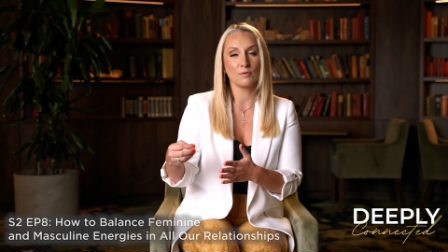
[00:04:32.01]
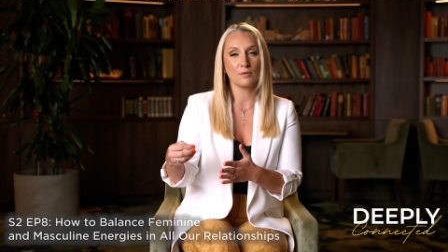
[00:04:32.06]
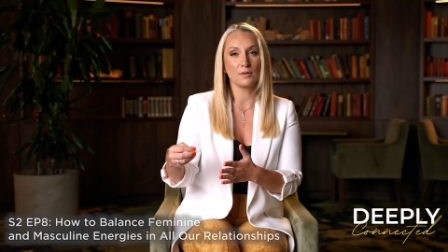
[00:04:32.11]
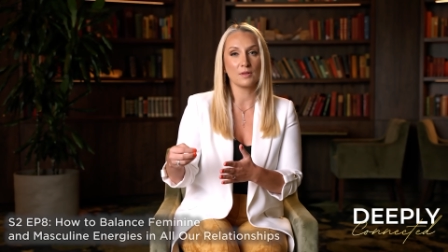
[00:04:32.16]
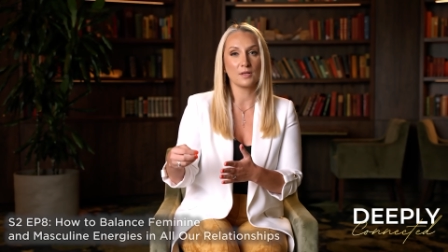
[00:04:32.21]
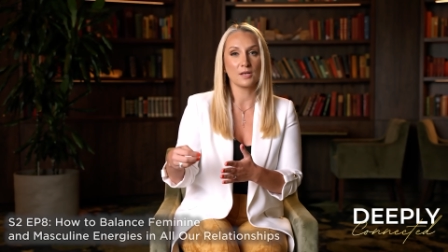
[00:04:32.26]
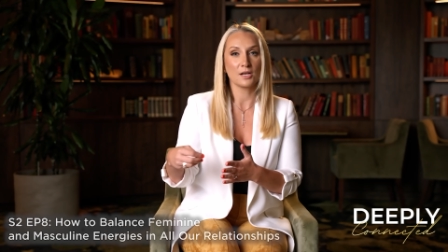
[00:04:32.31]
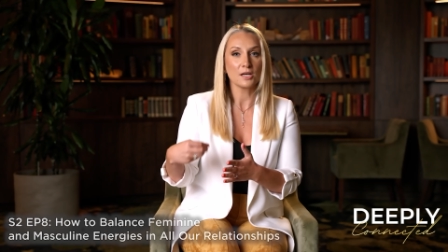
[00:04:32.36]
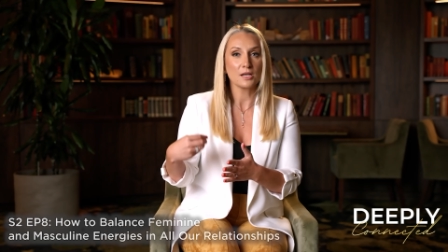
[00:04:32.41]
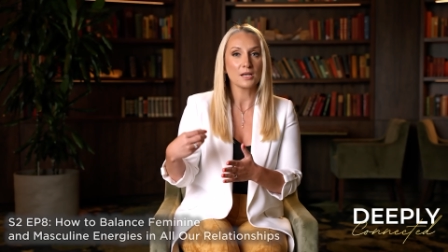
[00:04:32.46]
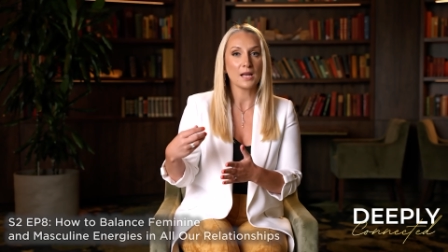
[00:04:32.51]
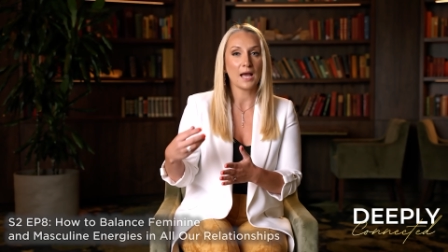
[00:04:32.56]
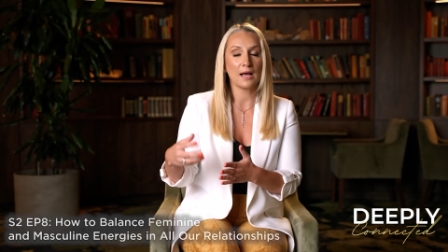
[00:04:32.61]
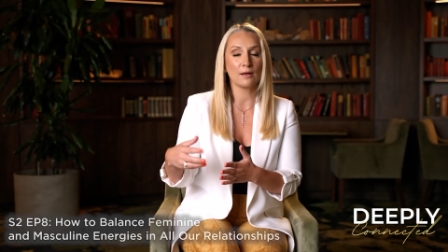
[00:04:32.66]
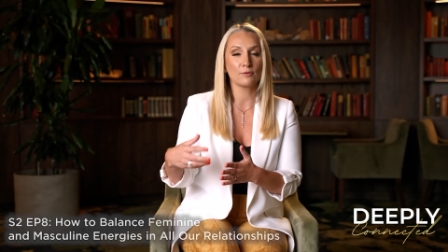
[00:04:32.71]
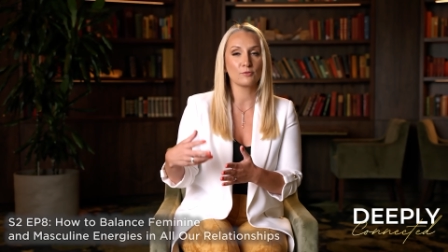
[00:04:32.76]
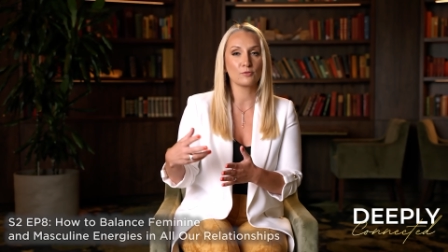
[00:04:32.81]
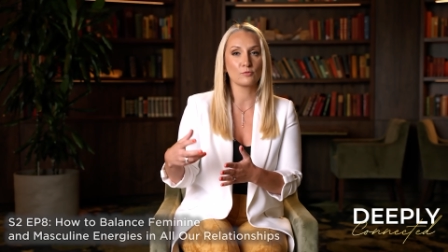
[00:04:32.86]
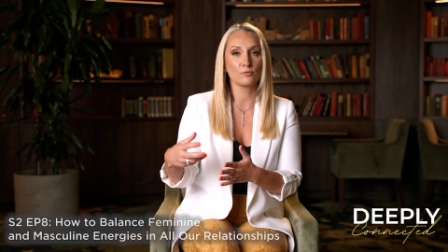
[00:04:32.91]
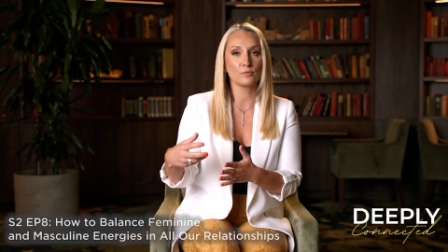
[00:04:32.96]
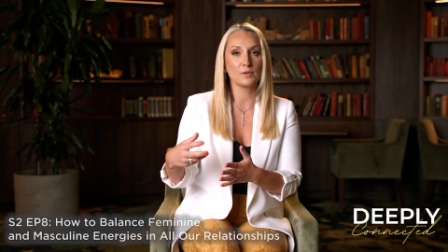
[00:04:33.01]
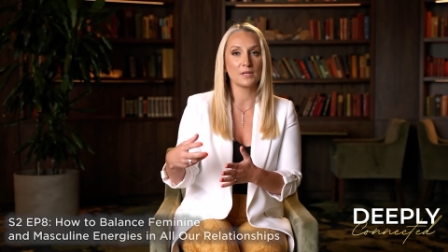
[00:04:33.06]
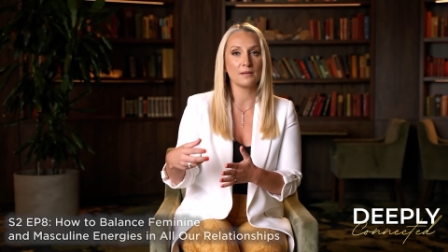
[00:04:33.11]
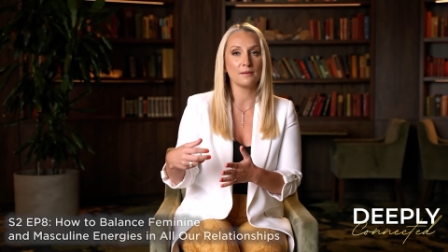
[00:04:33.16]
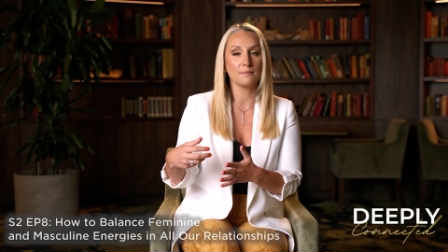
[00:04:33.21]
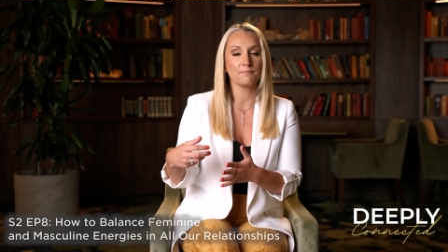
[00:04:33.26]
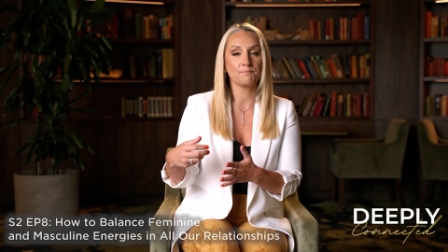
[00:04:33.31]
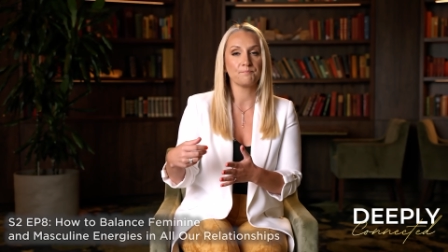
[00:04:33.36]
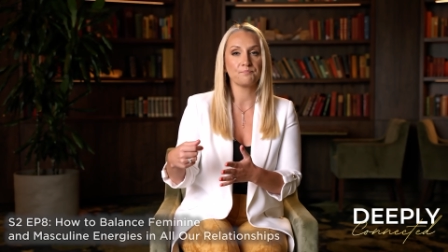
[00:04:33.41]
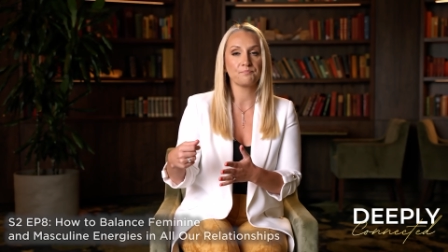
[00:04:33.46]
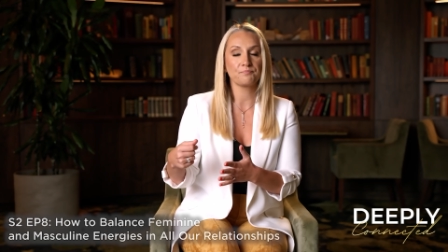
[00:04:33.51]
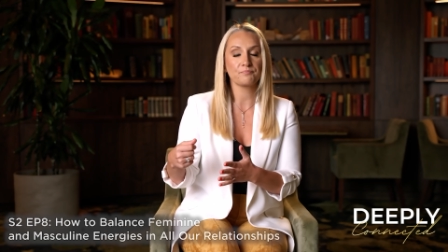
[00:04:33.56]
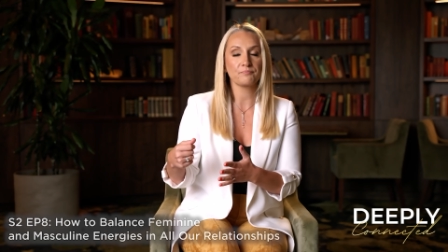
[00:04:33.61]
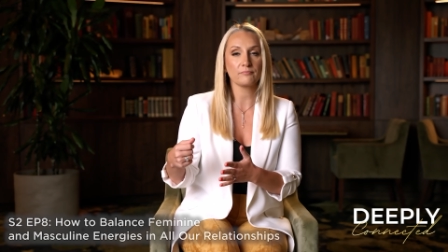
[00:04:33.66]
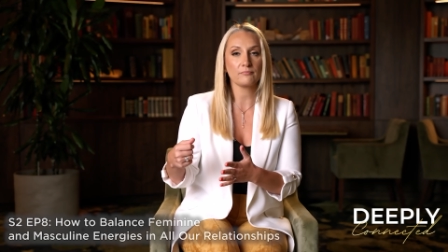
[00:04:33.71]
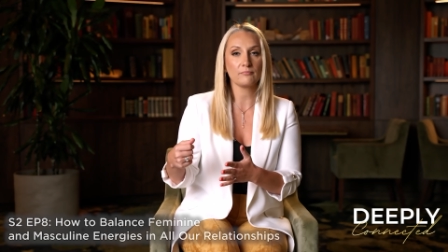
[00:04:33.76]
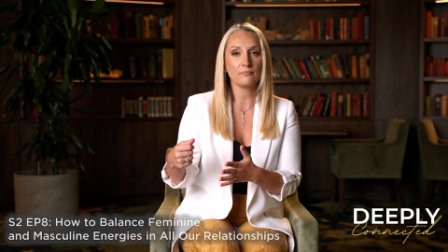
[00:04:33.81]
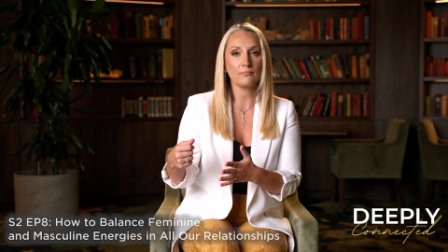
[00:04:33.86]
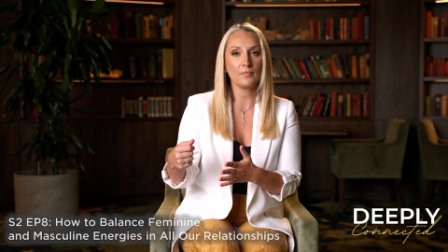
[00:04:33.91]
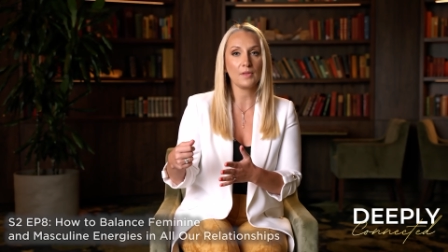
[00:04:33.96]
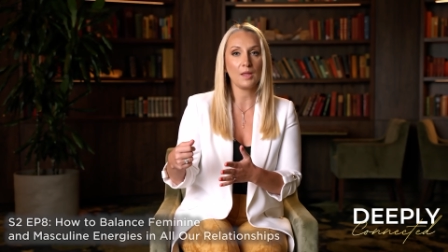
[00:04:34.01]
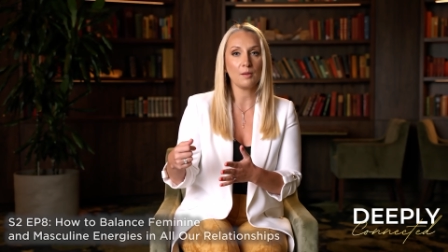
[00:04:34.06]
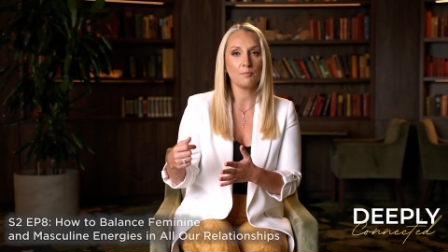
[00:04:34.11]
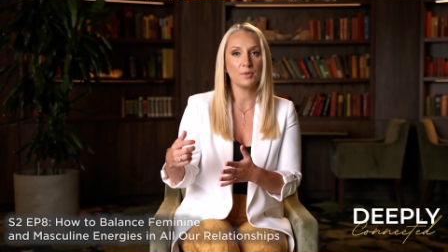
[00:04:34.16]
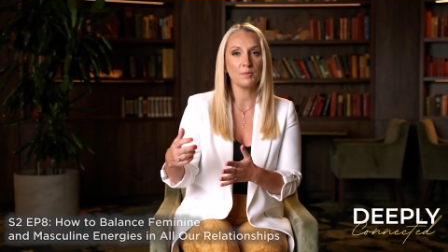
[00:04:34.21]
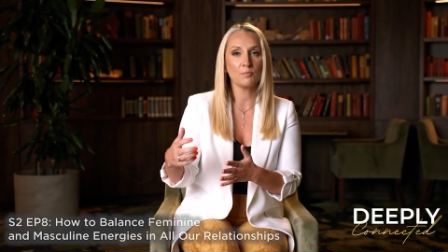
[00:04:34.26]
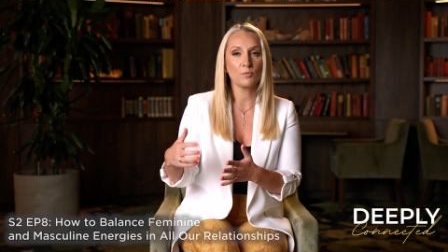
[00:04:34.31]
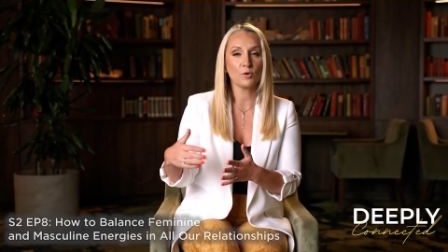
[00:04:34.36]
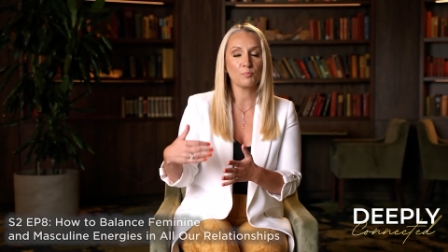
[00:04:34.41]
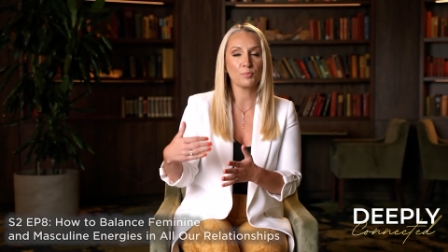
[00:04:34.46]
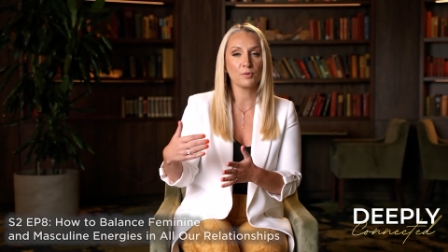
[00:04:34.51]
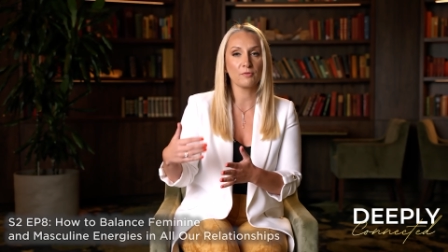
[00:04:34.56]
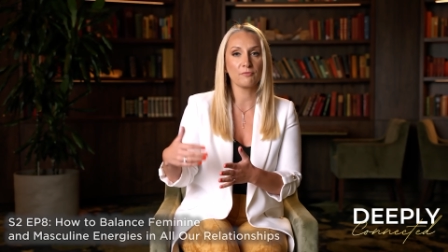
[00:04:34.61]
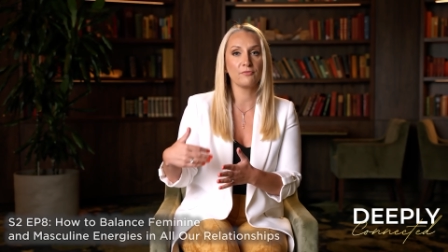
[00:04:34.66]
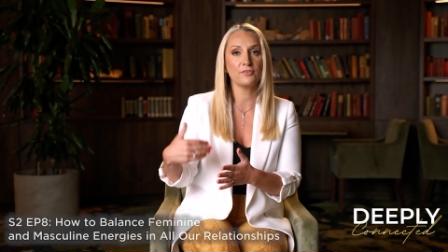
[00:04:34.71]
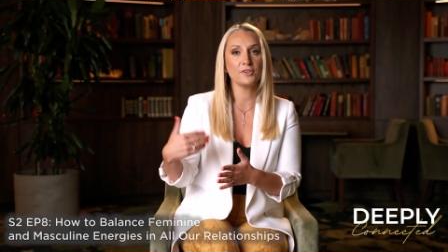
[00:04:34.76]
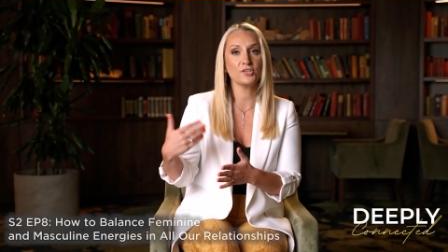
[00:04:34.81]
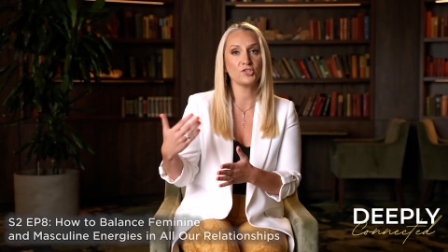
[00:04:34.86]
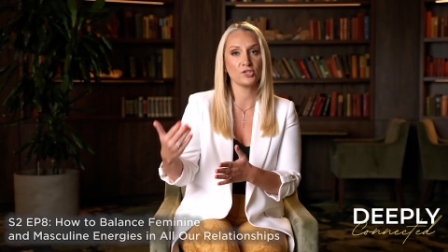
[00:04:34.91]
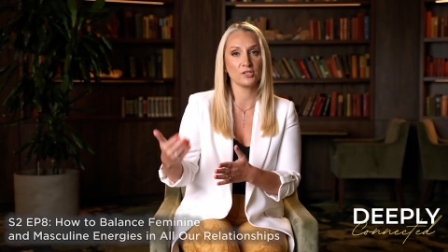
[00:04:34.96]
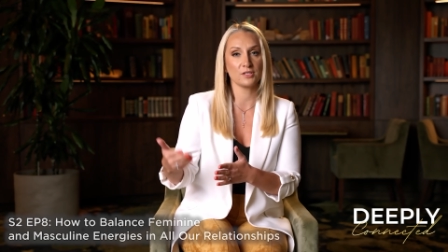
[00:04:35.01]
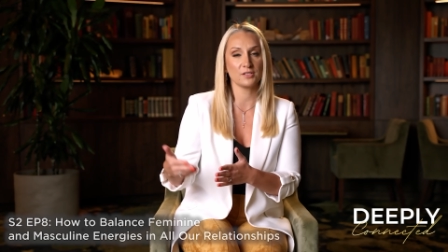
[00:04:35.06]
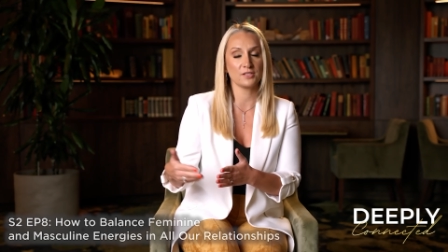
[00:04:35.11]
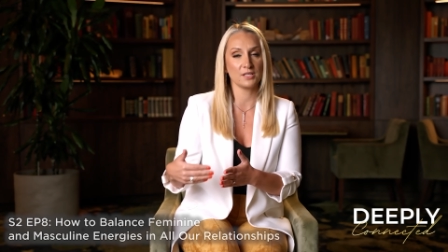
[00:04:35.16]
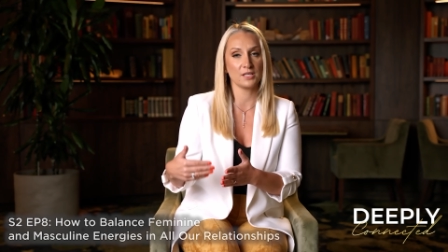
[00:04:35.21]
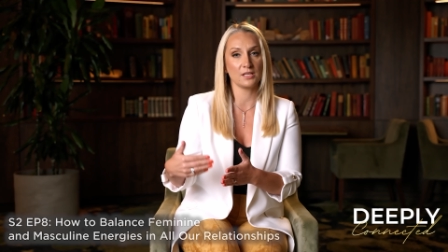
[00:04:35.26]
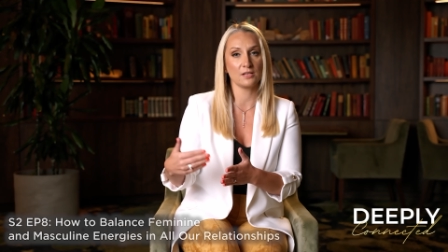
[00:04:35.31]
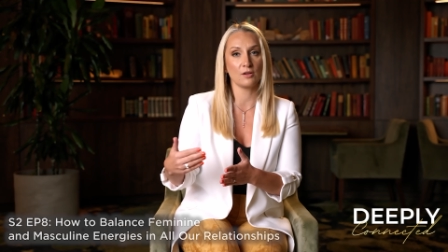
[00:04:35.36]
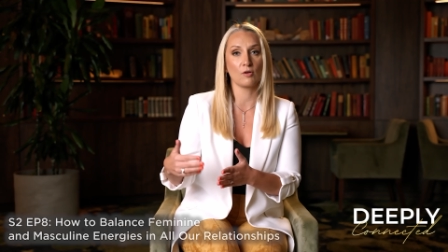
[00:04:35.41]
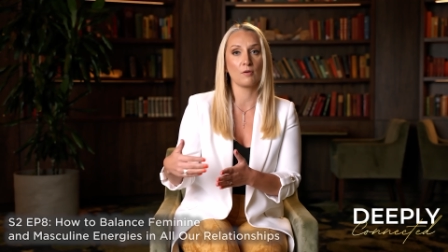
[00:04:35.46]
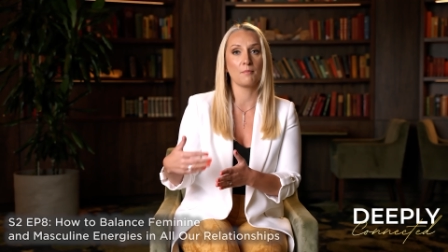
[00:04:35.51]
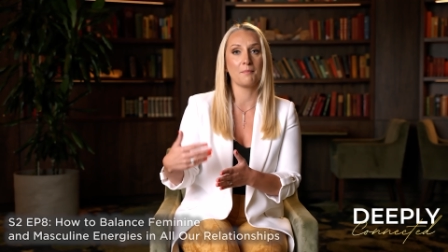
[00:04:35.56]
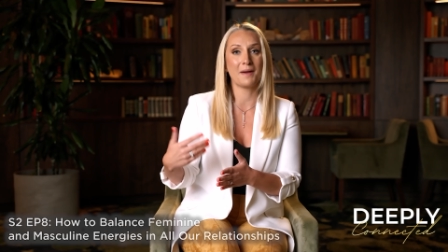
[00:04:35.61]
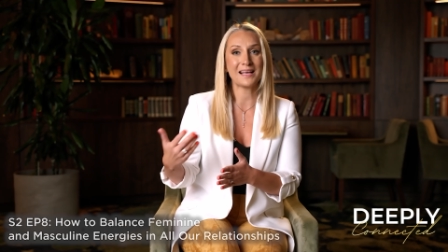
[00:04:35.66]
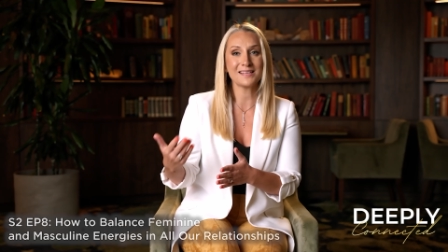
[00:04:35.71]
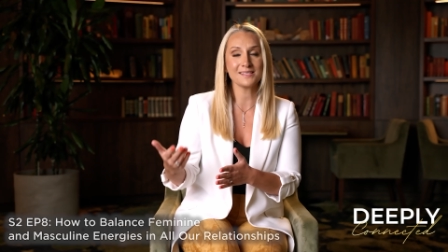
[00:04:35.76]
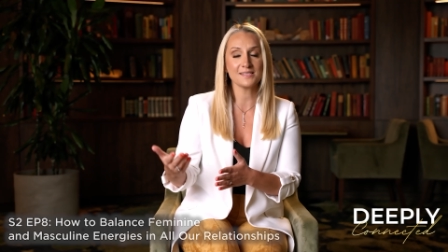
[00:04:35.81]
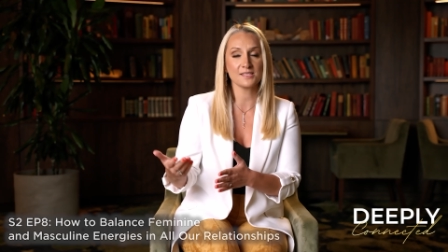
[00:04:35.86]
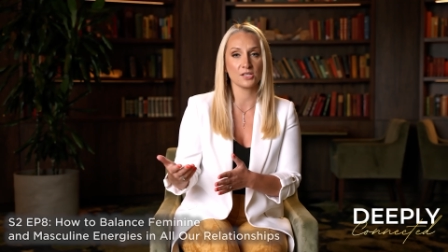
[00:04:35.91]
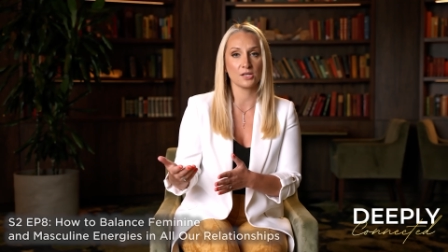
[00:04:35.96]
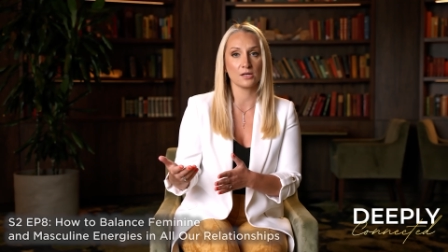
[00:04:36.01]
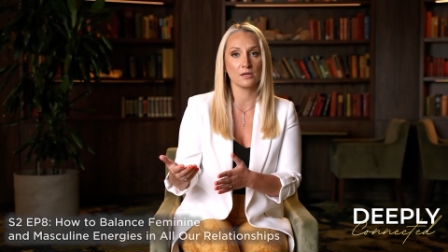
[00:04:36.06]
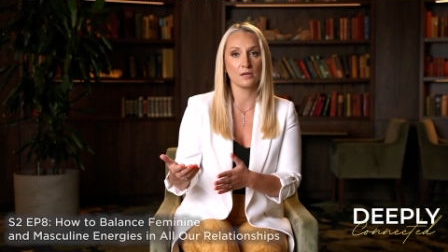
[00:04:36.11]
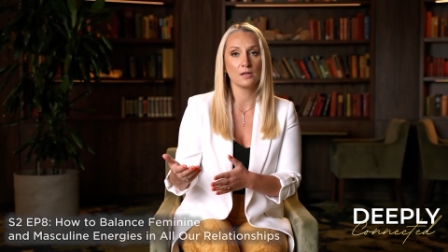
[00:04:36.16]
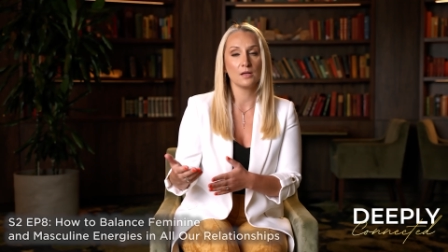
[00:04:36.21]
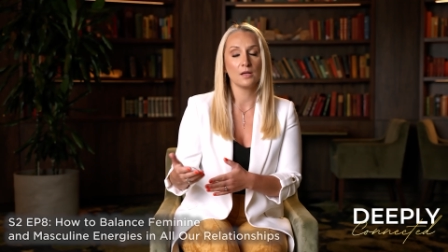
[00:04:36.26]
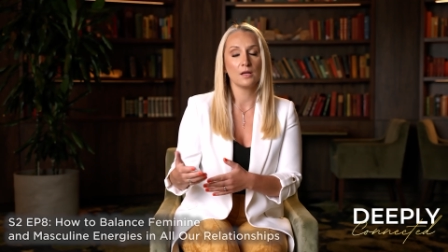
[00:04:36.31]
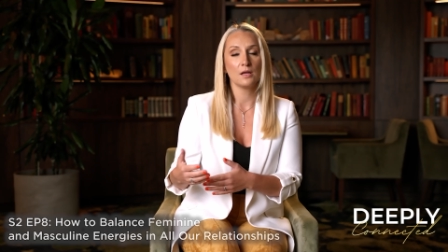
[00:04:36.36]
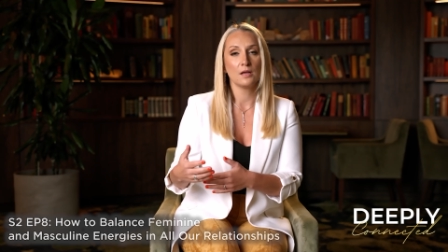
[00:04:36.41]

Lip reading: learn how to really be more proficient in or master,